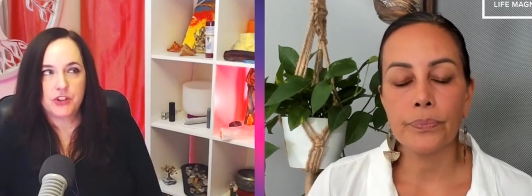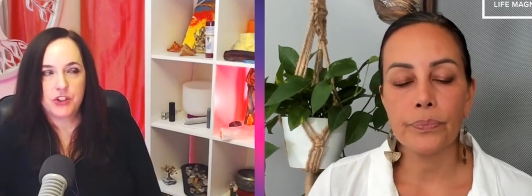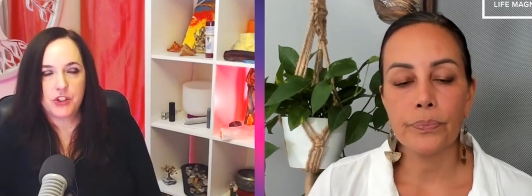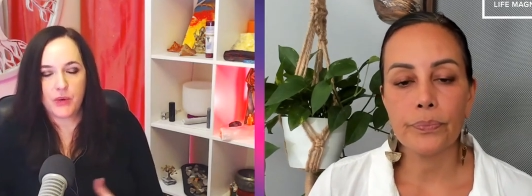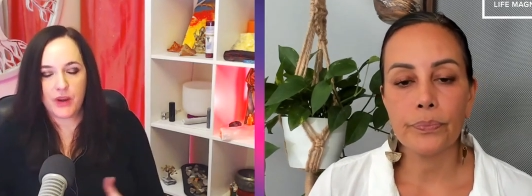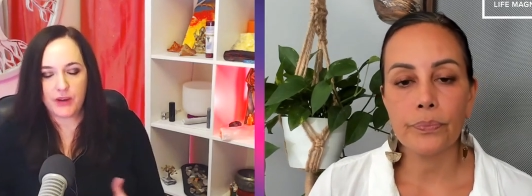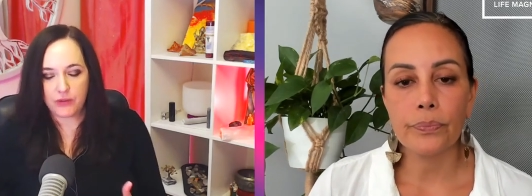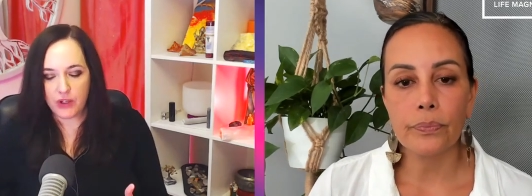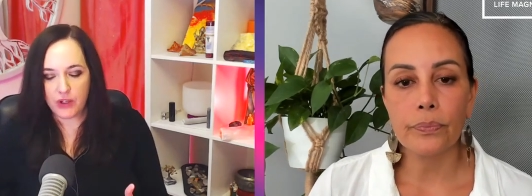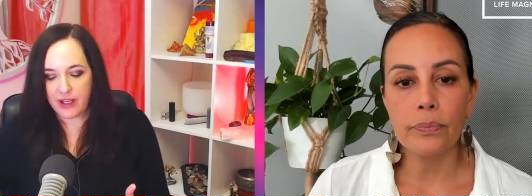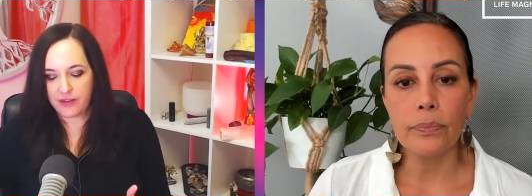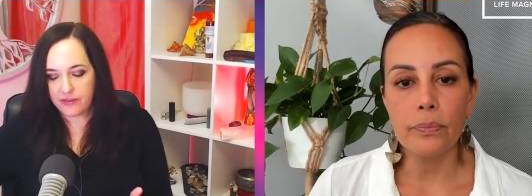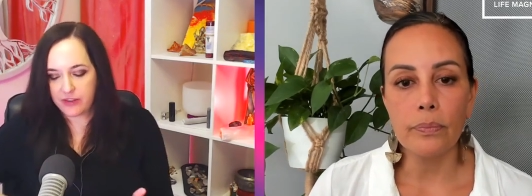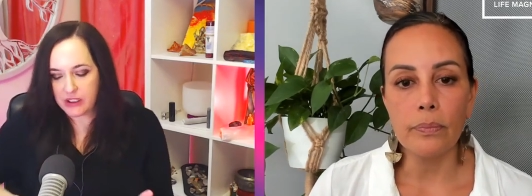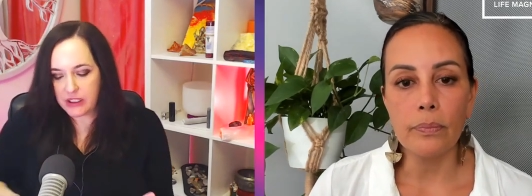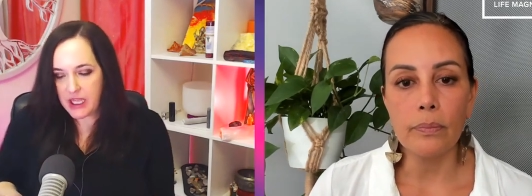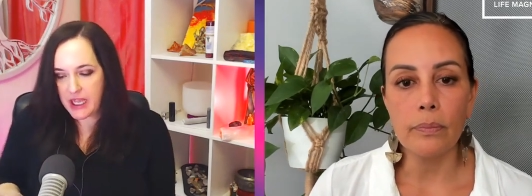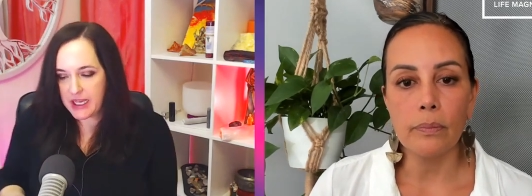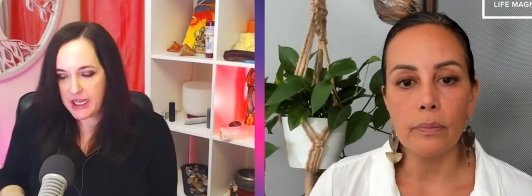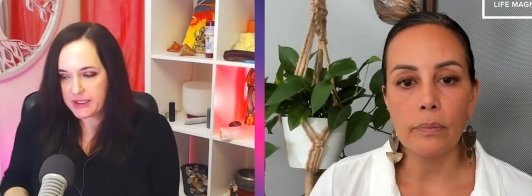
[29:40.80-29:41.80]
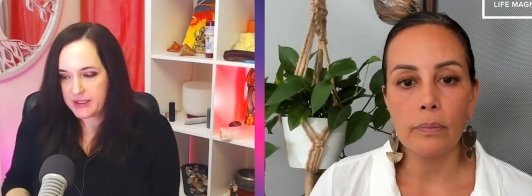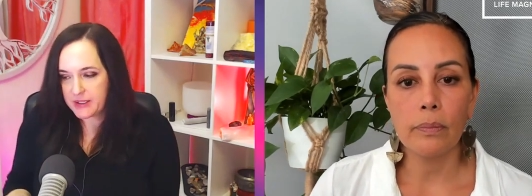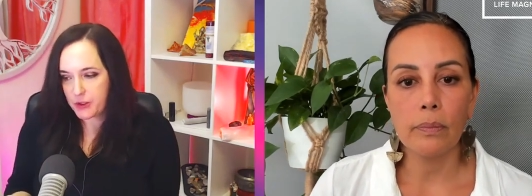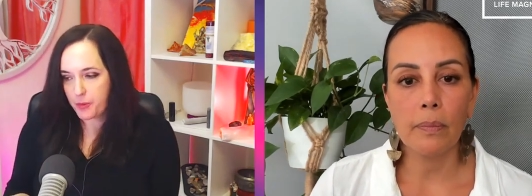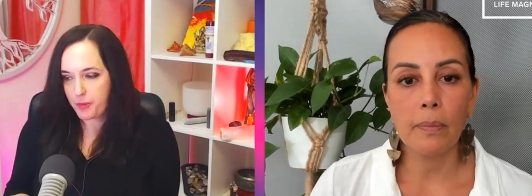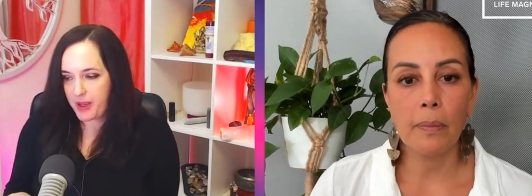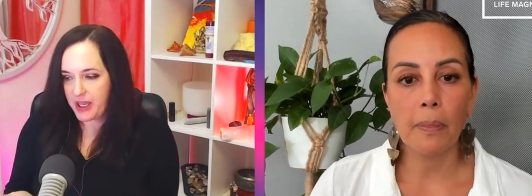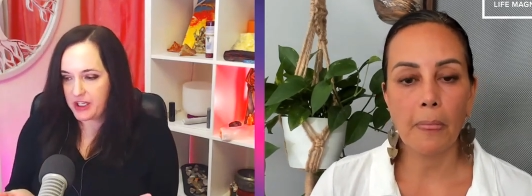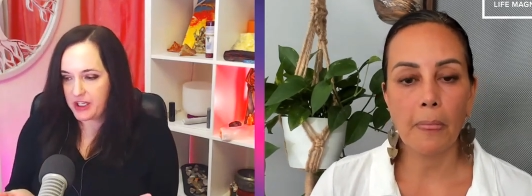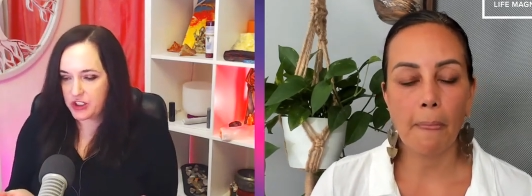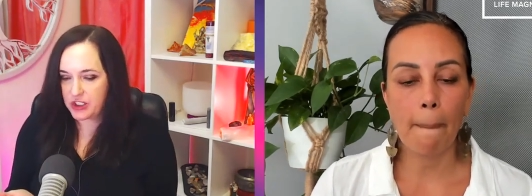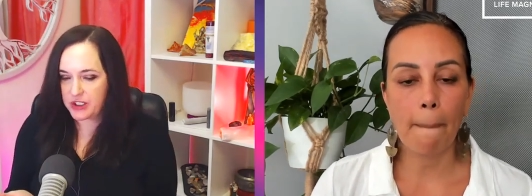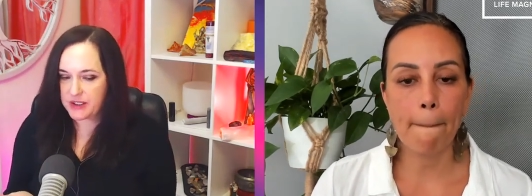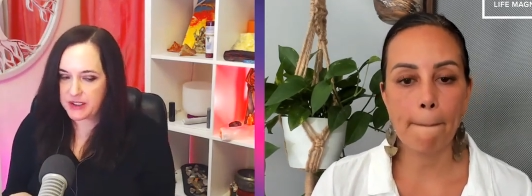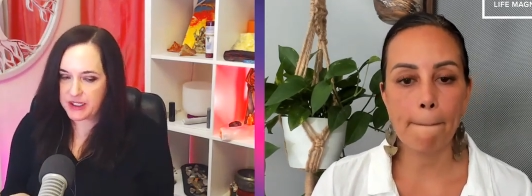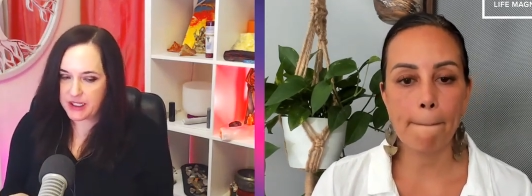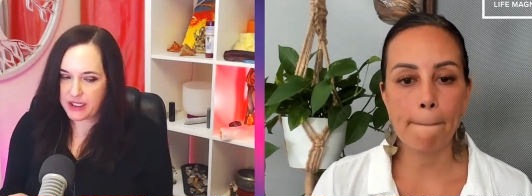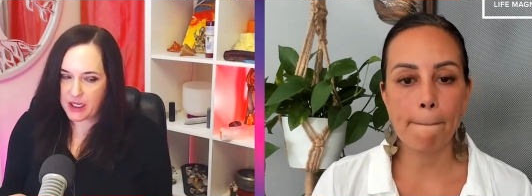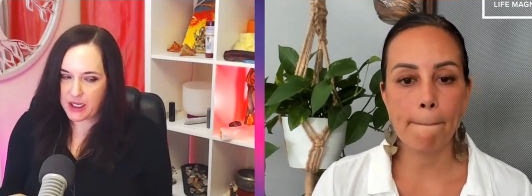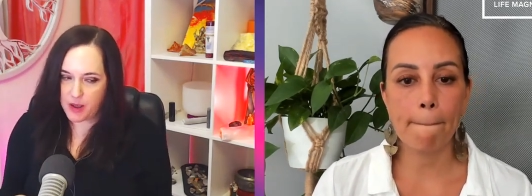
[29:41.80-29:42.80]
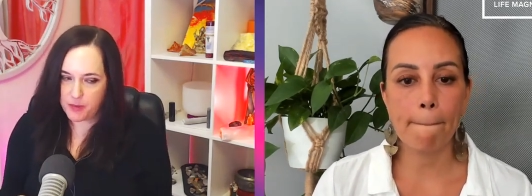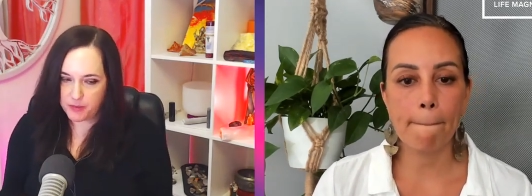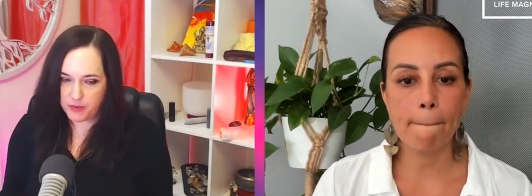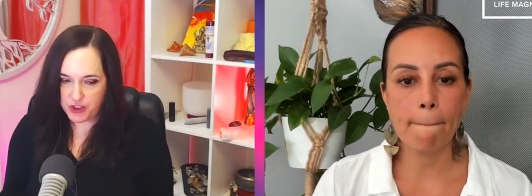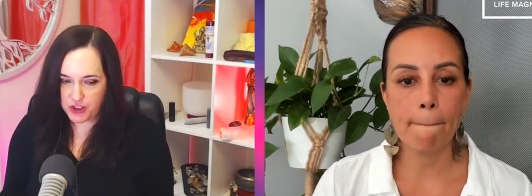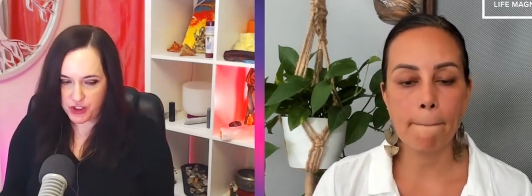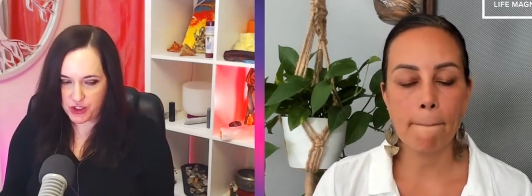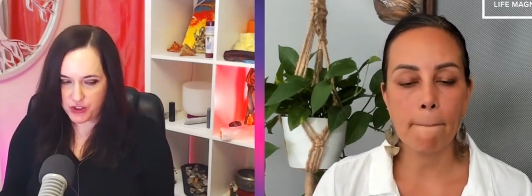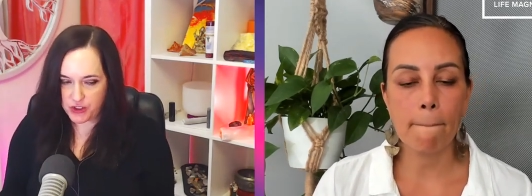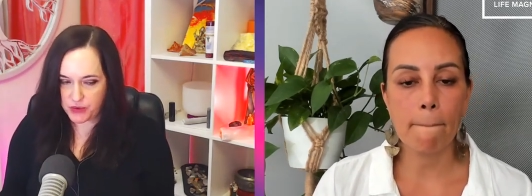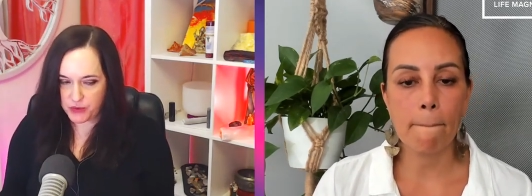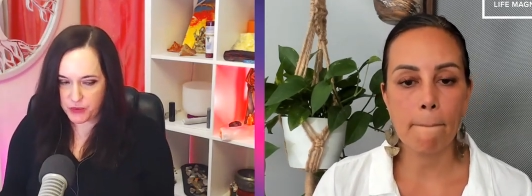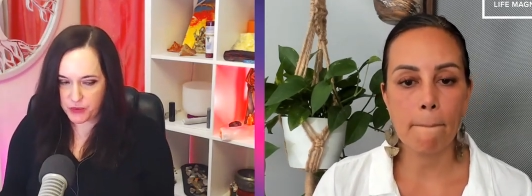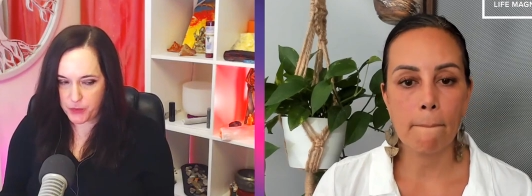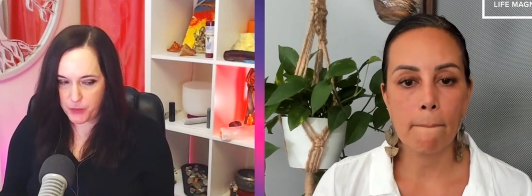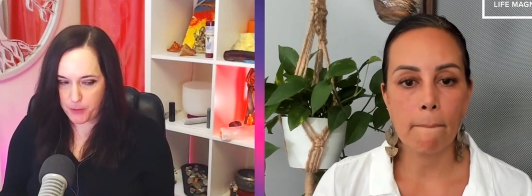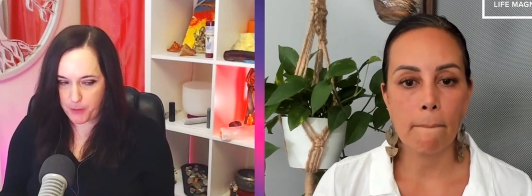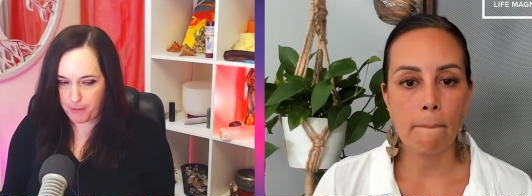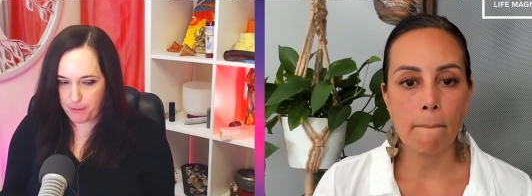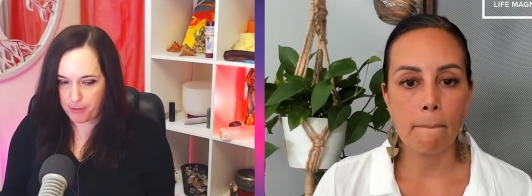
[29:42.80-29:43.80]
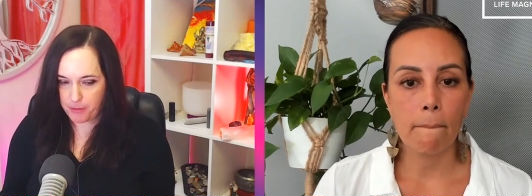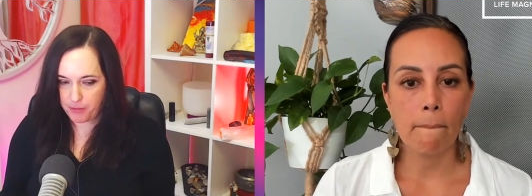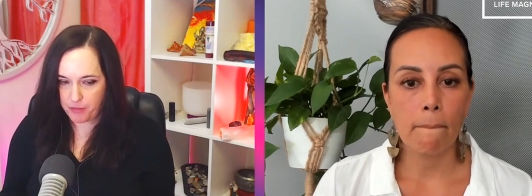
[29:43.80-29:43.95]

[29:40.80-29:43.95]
Speaker 1: do you ever have clients or patients that come to you